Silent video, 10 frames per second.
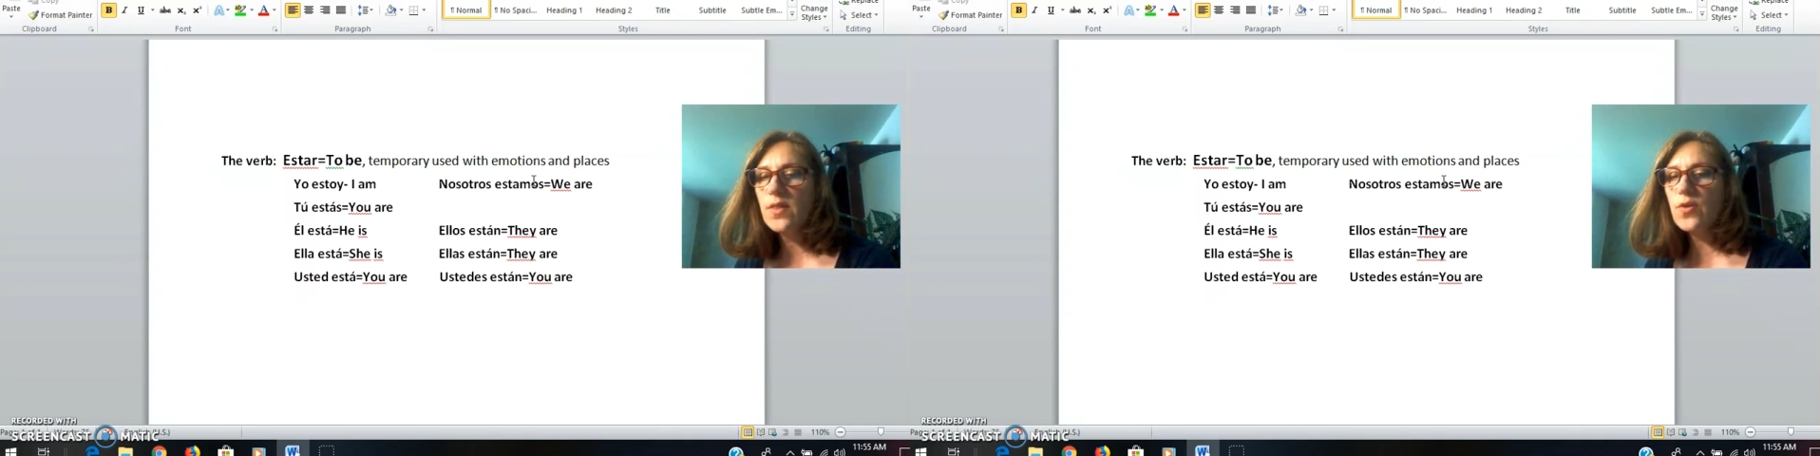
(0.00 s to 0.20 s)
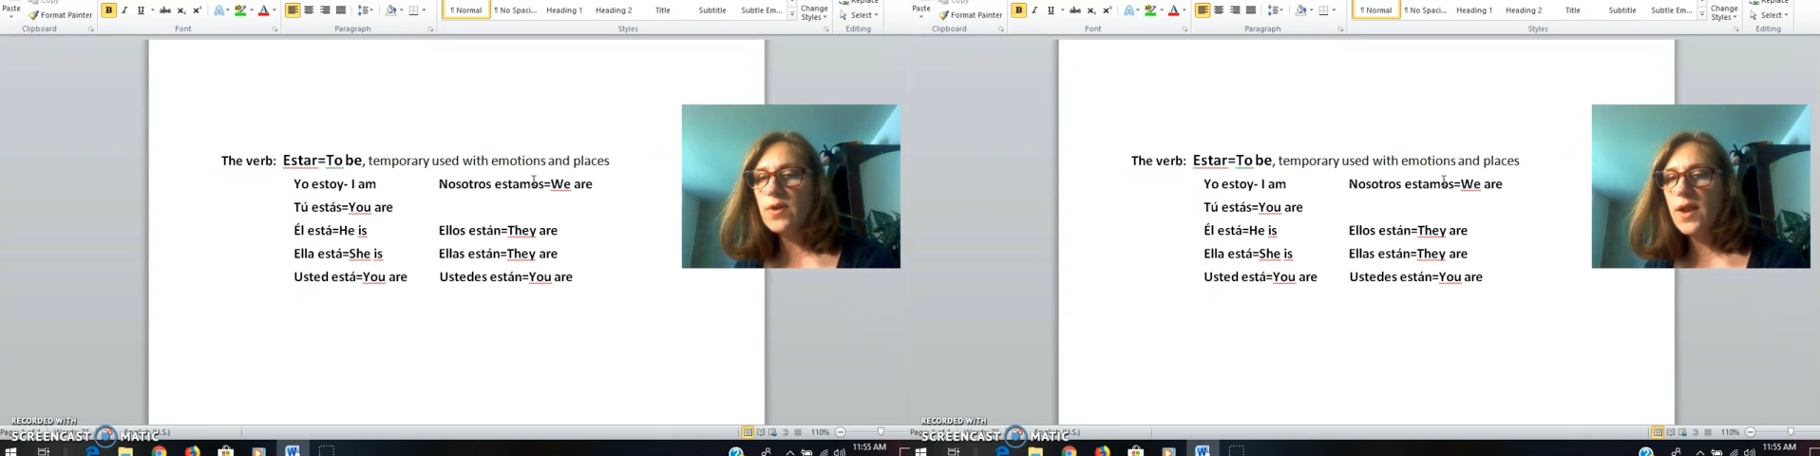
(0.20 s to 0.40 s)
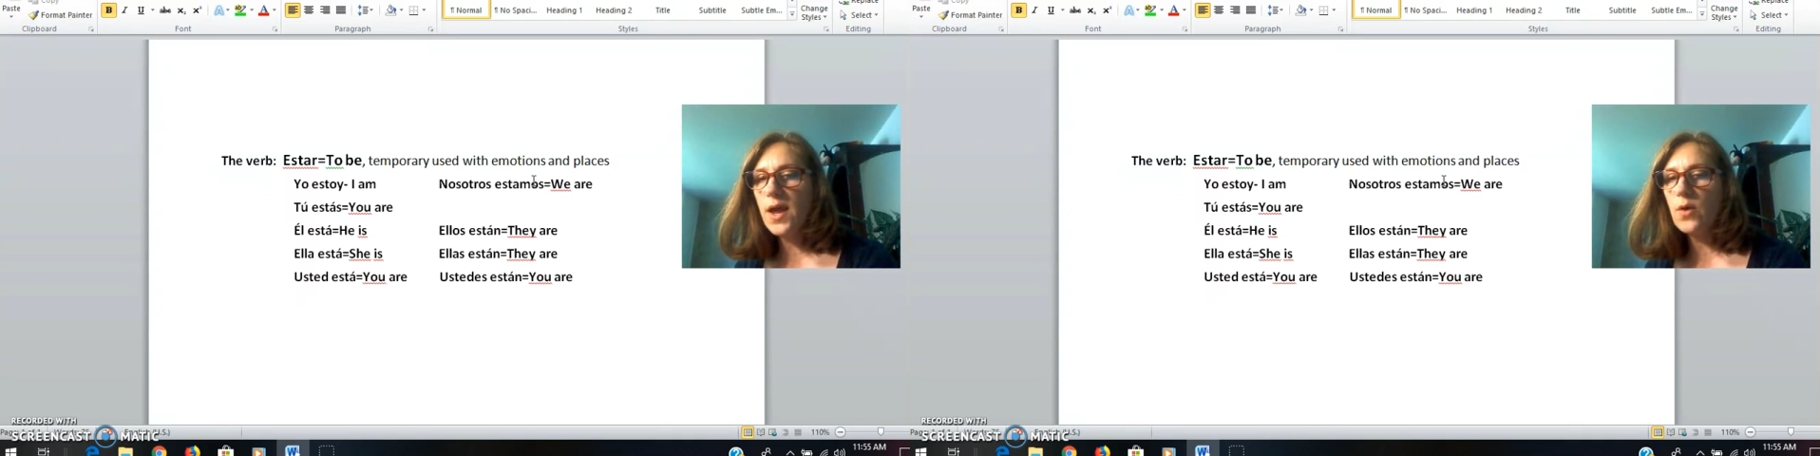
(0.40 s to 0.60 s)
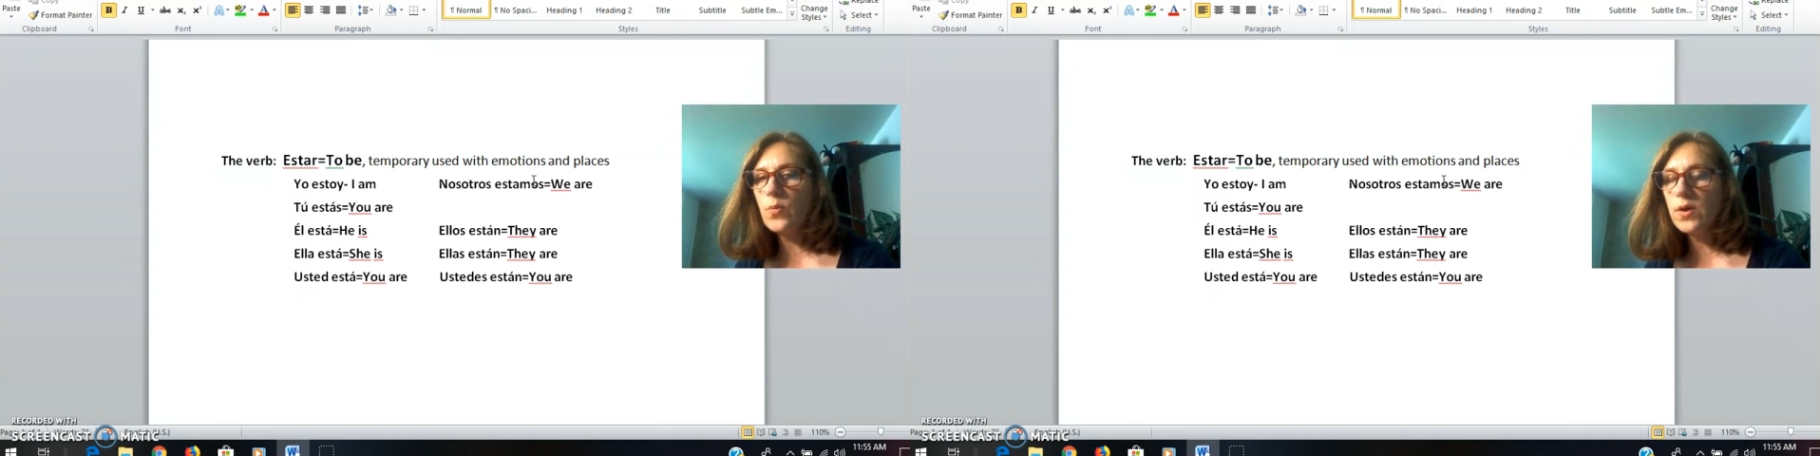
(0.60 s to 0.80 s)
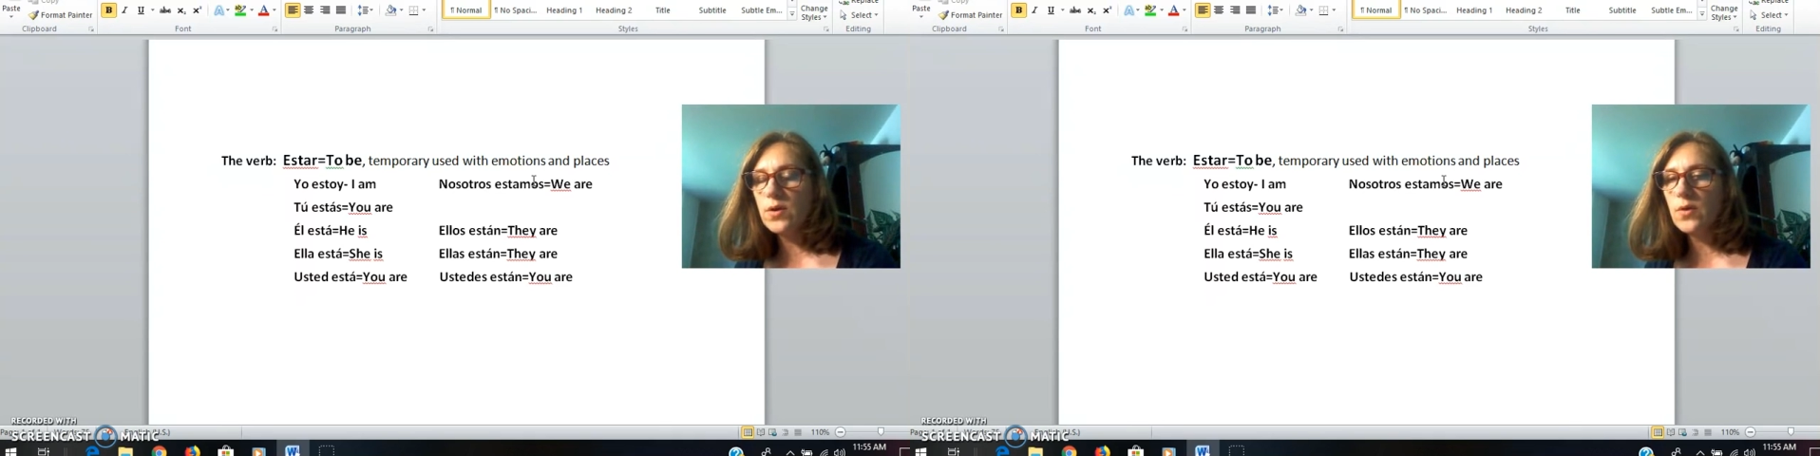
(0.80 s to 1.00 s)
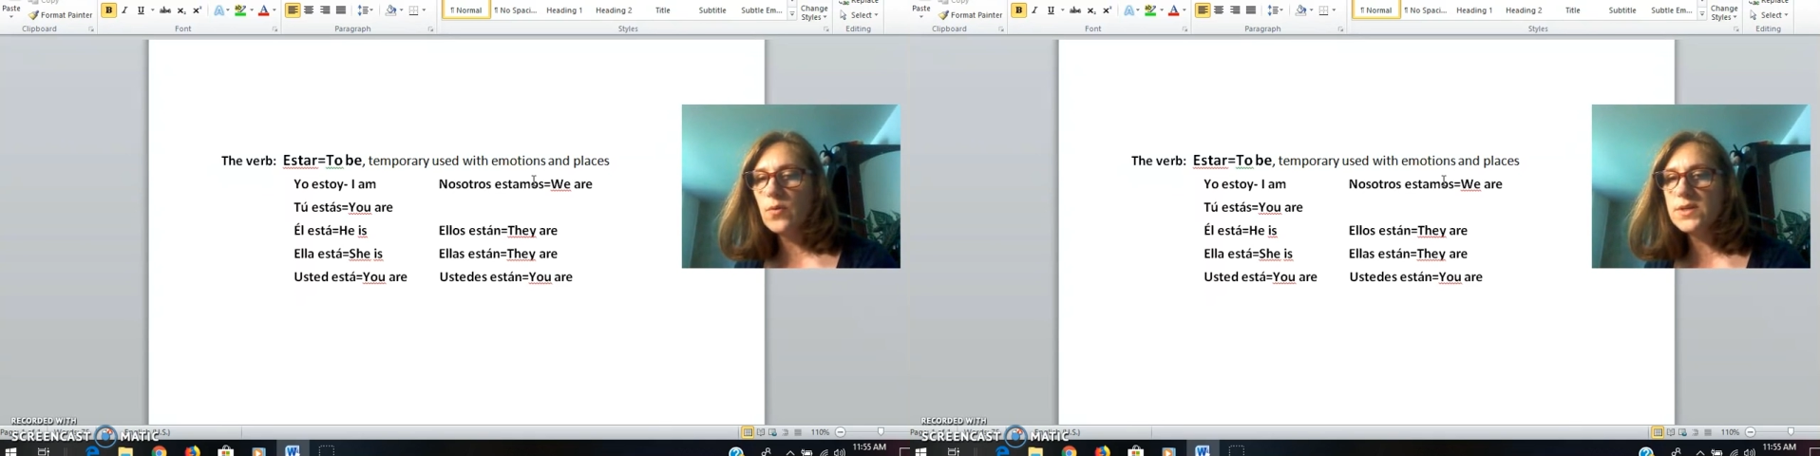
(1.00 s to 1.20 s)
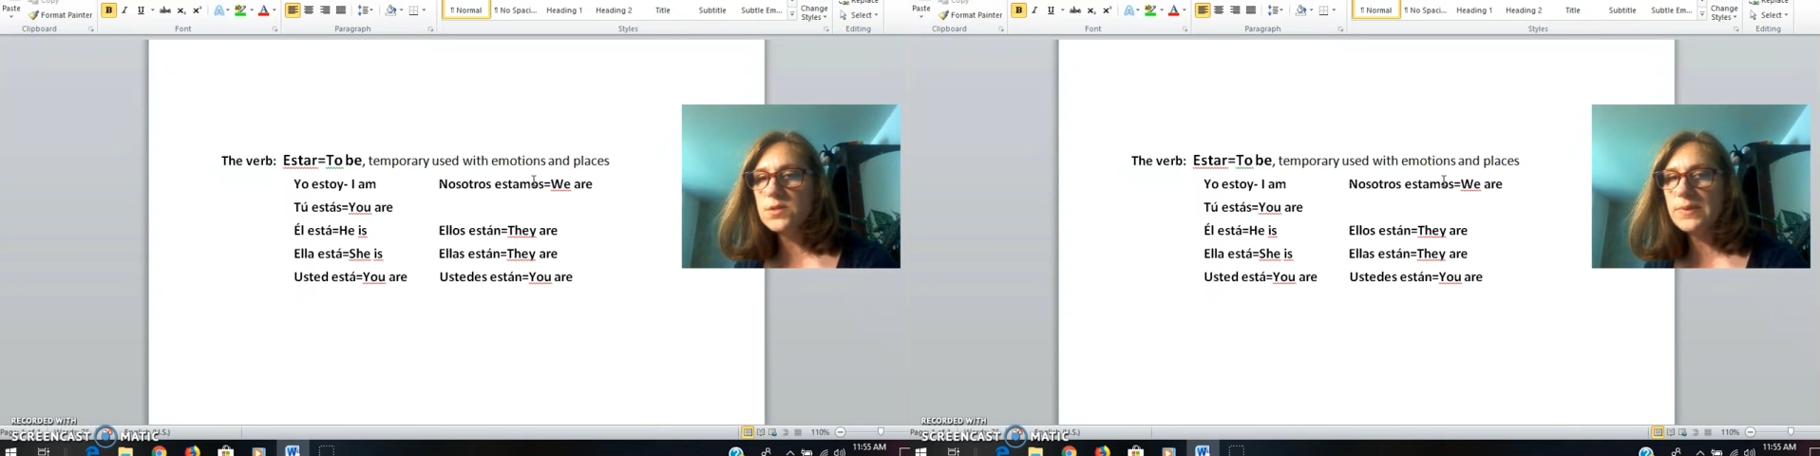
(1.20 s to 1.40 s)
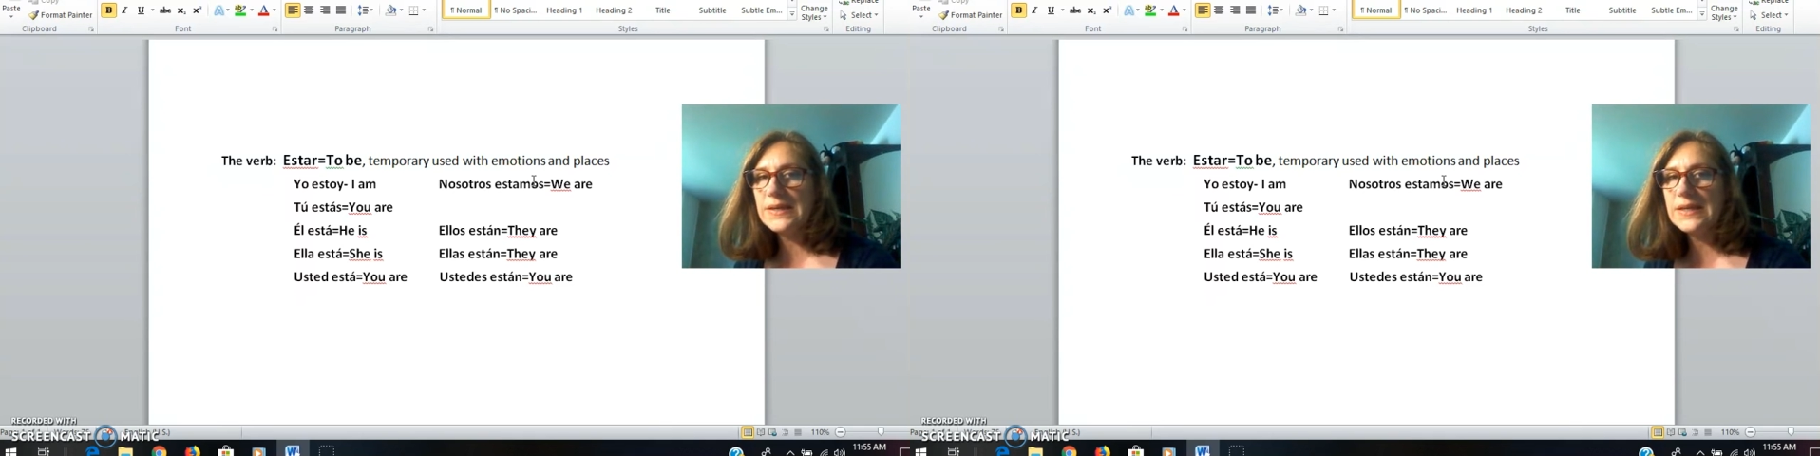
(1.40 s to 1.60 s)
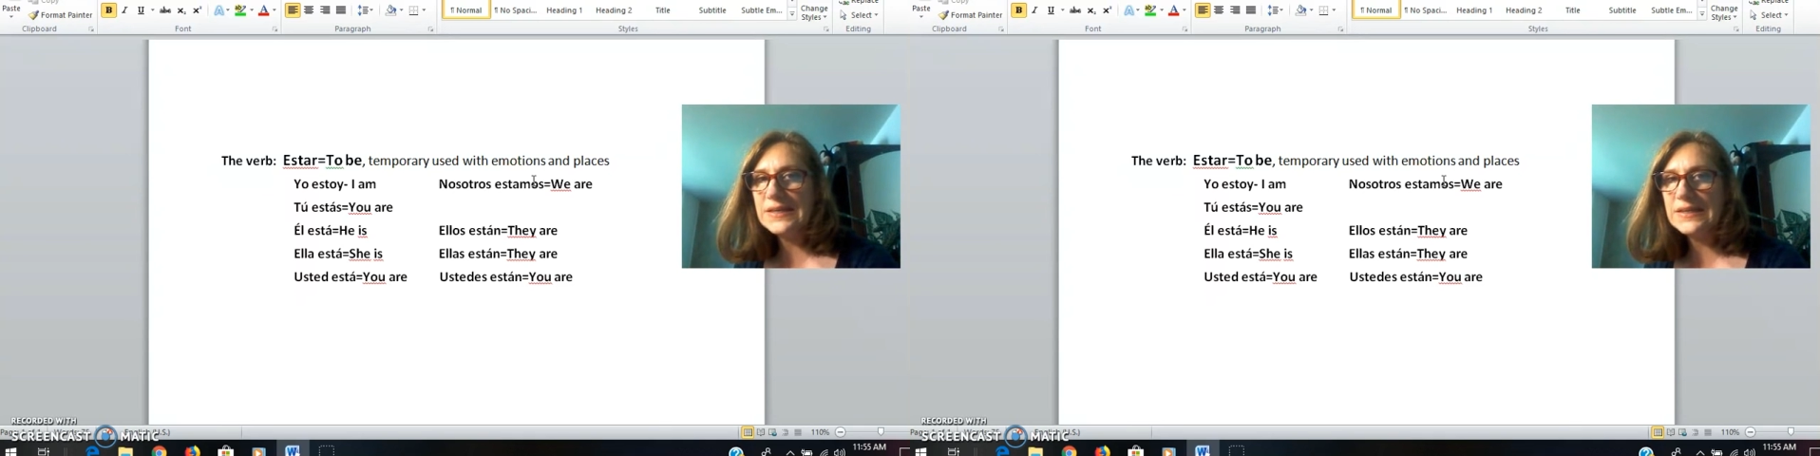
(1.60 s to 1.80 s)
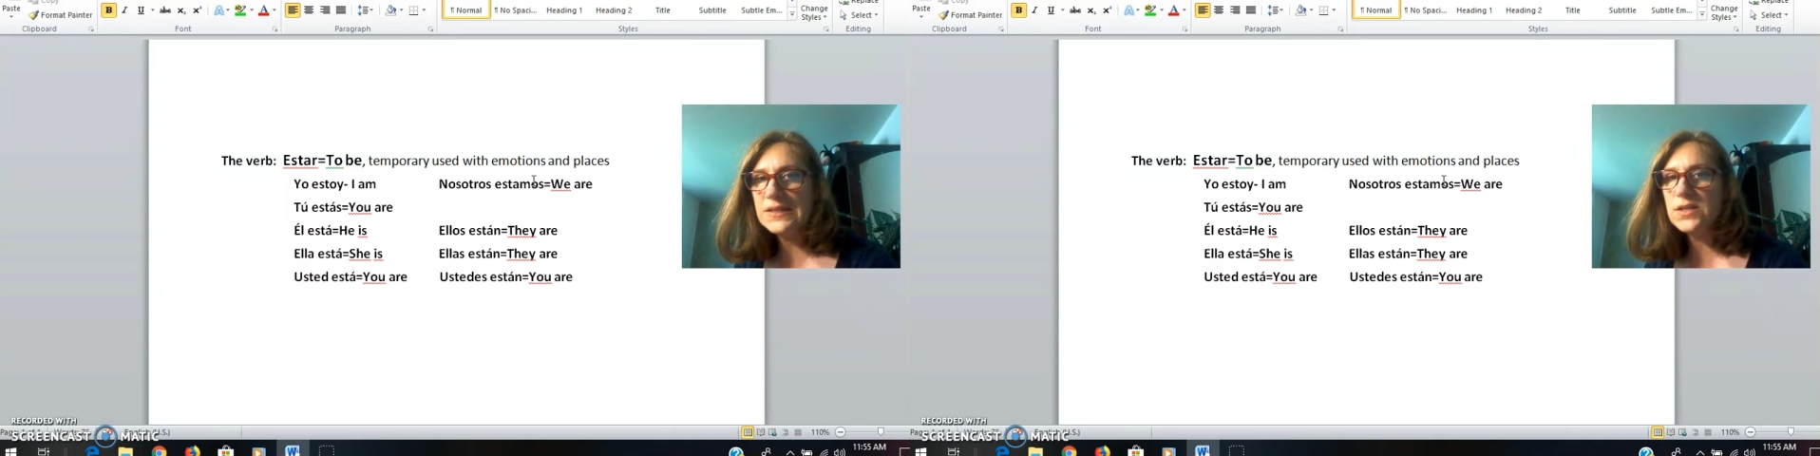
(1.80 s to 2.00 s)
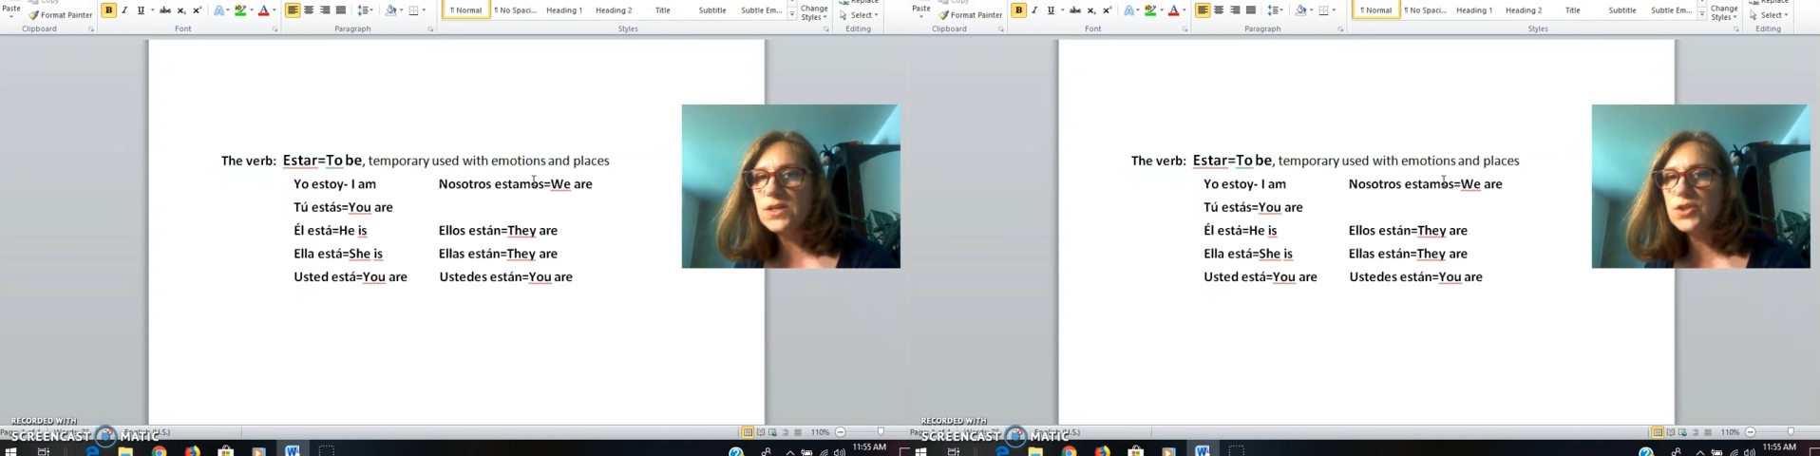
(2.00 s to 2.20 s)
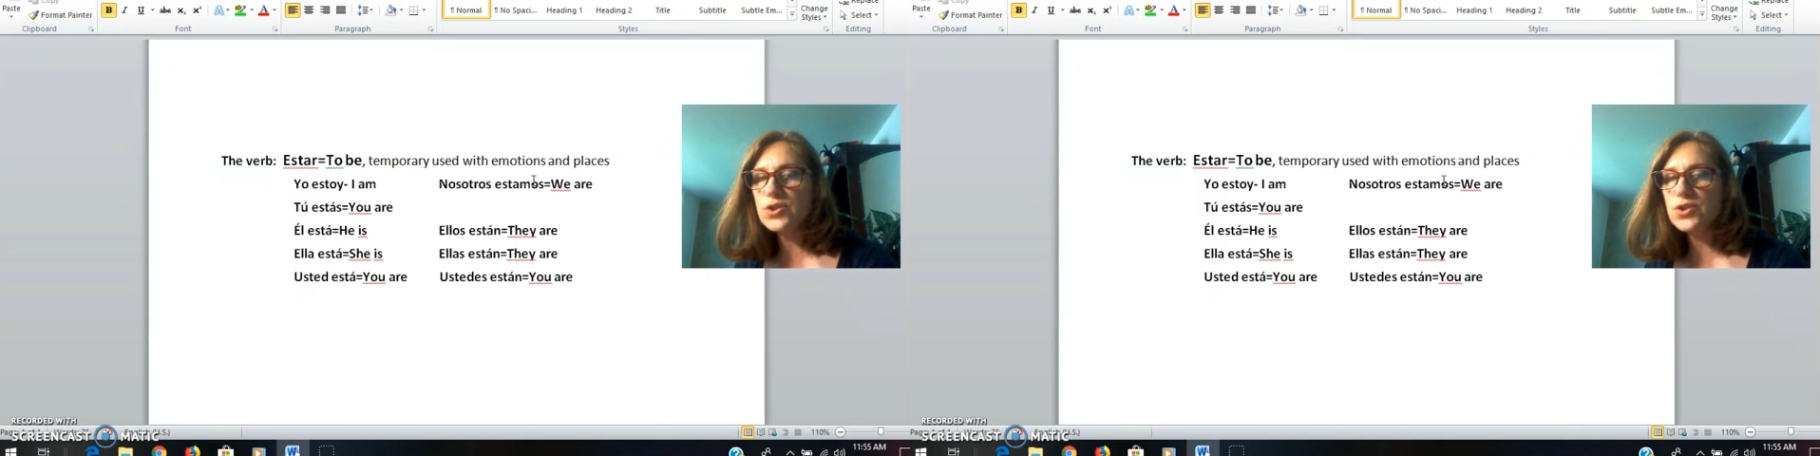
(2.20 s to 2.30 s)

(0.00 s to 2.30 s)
There now we are going to begin